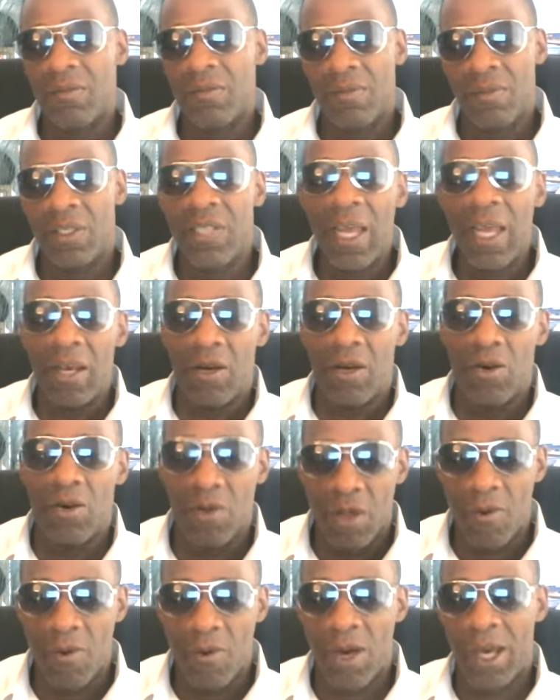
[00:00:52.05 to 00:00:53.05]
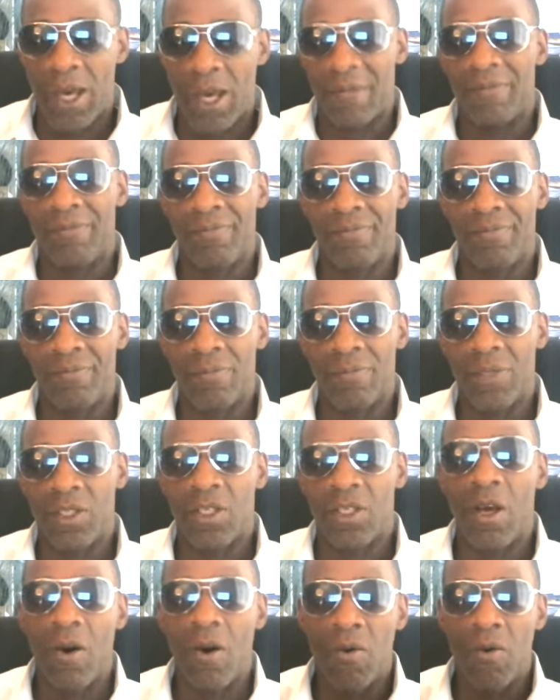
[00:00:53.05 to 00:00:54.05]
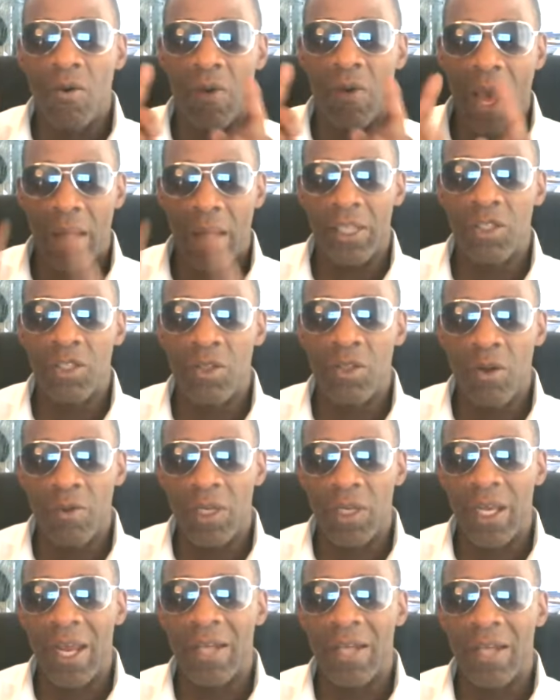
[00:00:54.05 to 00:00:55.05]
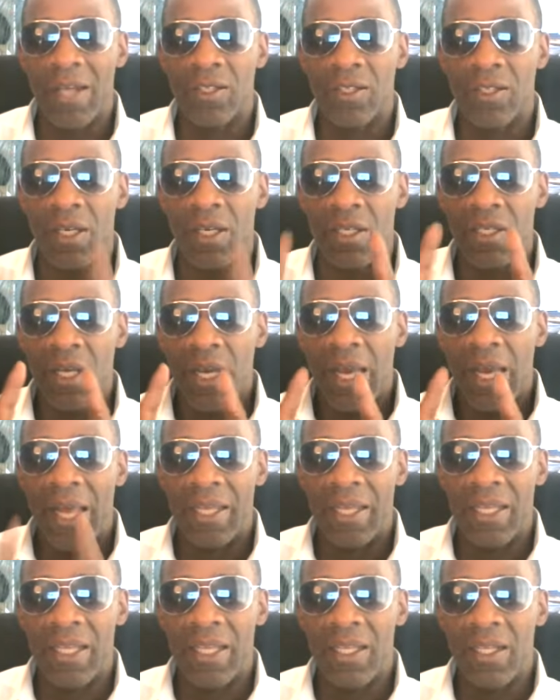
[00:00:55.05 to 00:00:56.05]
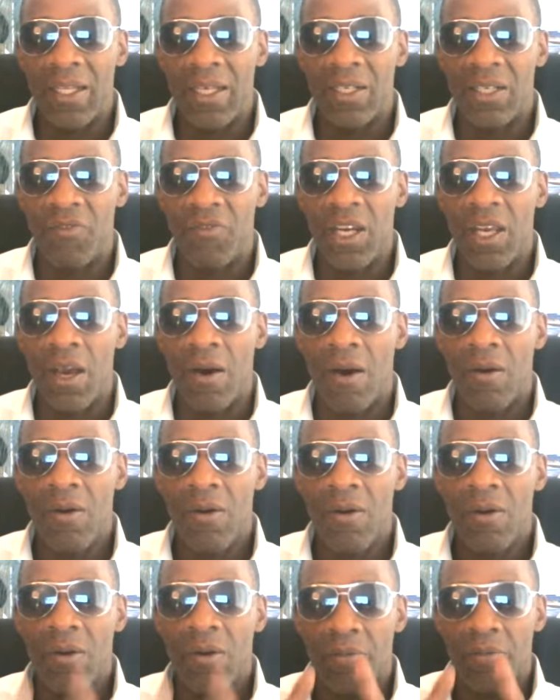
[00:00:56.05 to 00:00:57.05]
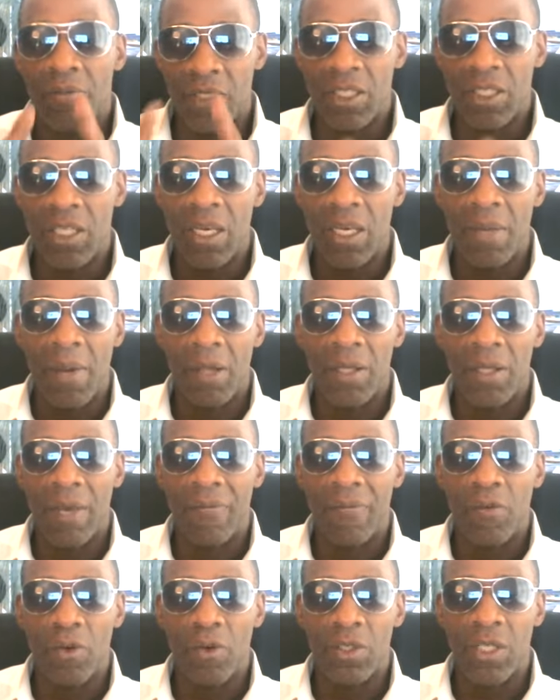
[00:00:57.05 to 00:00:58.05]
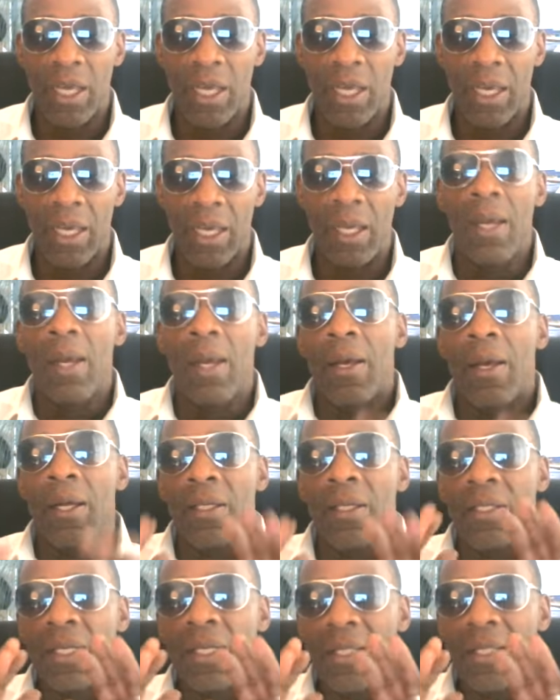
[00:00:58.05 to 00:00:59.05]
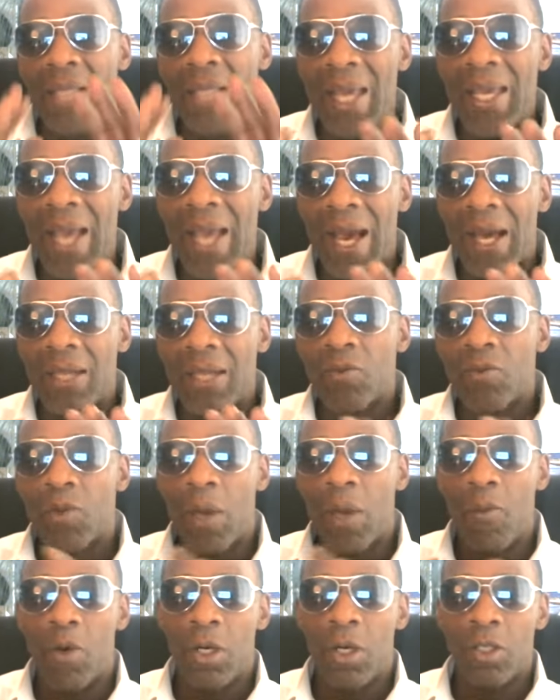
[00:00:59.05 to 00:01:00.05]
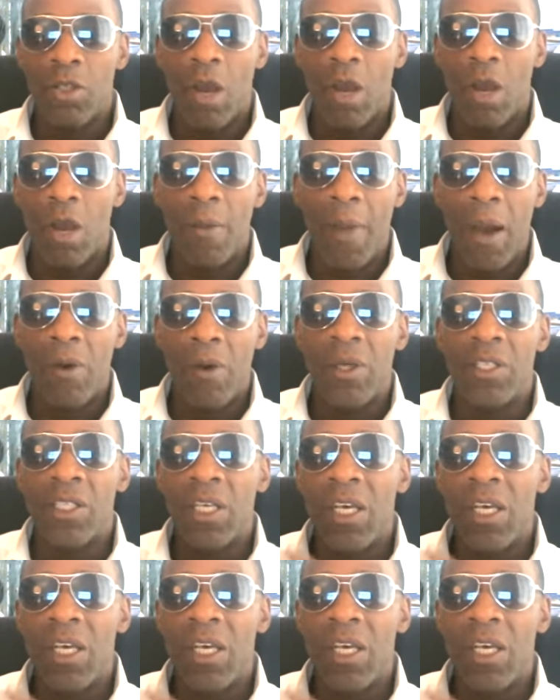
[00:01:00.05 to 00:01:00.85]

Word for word: Is that cool or what? So I'll let you know what the answer is at the end of this video, but just think about that for a second. Today, guys, what I want to talk about is